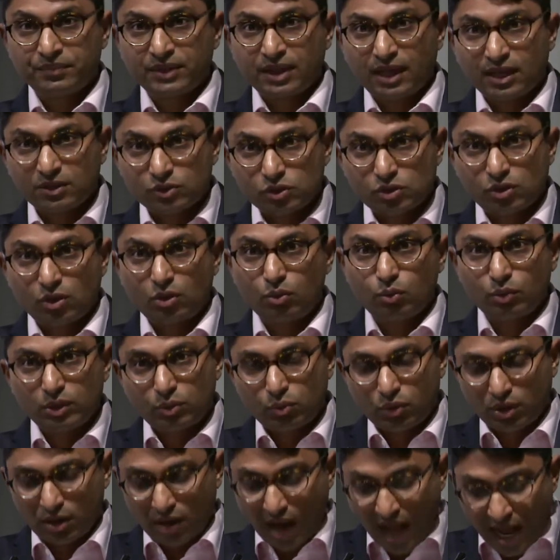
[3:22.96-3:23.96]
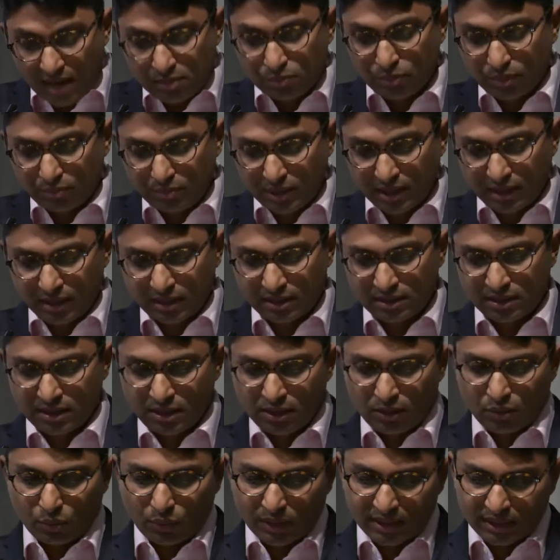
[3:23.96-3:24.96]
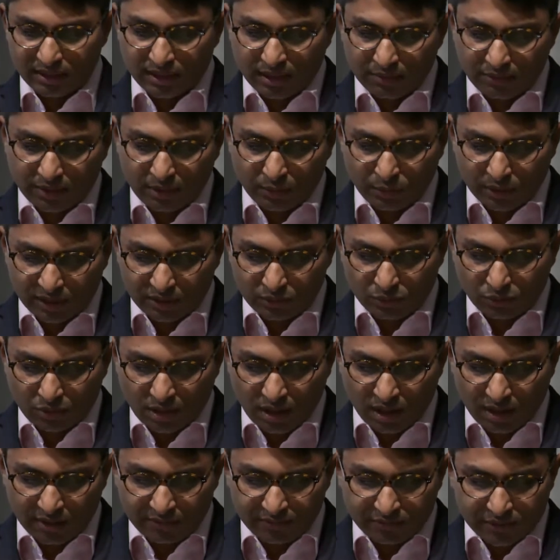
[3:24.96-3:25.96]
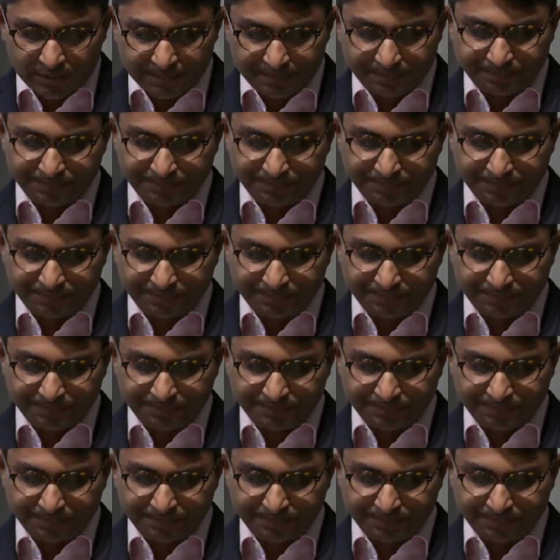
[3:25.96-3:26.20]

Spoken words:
And so we were unprepared when it arrived.